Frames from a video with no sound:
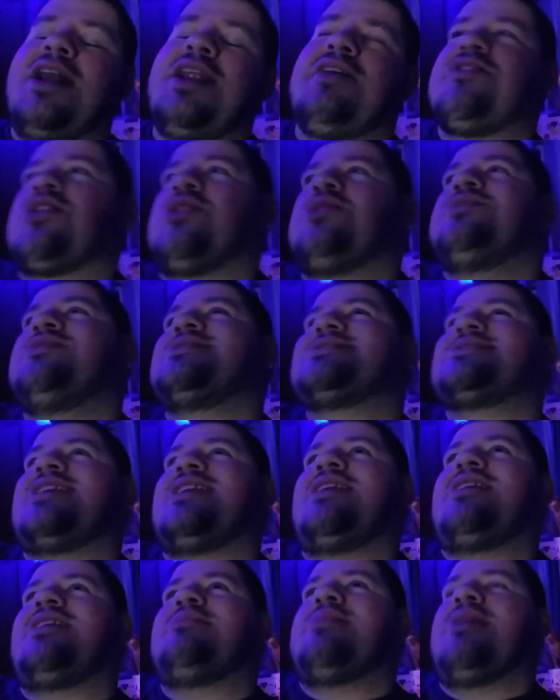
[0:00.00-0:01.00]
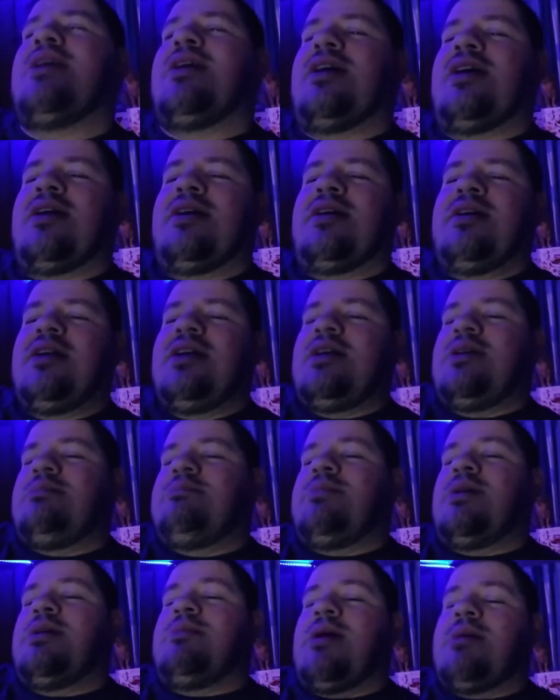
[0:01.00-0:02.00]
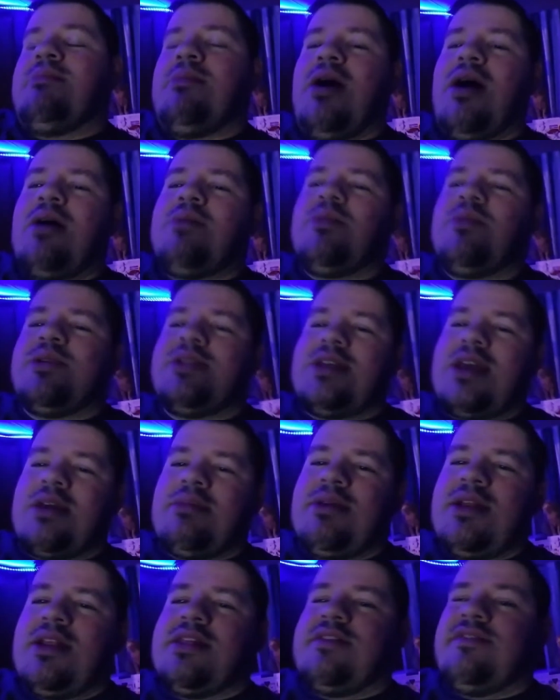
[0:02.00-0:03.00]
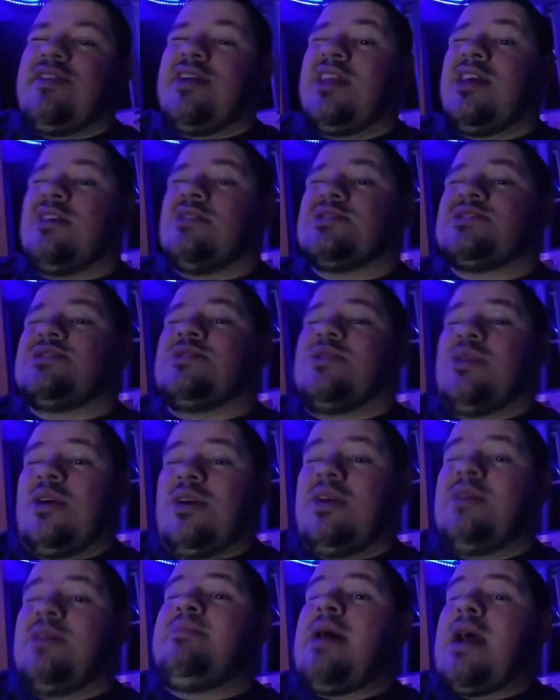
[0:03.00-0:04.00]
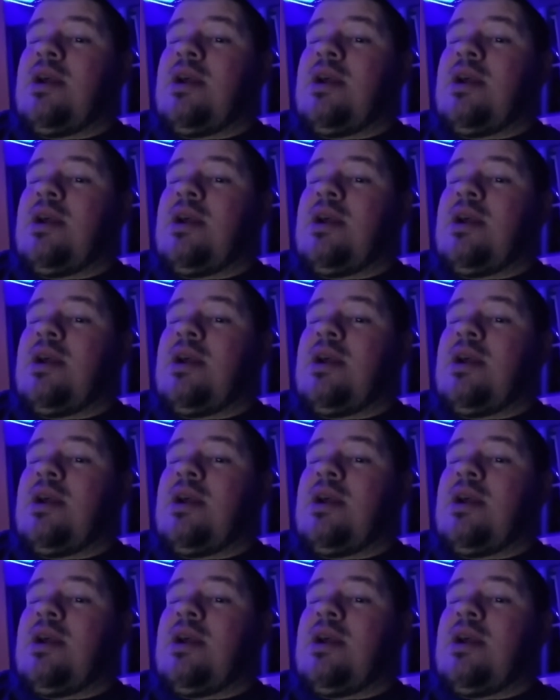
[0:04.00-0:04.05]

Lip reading: I never owned this game, but my mom would take me to the video store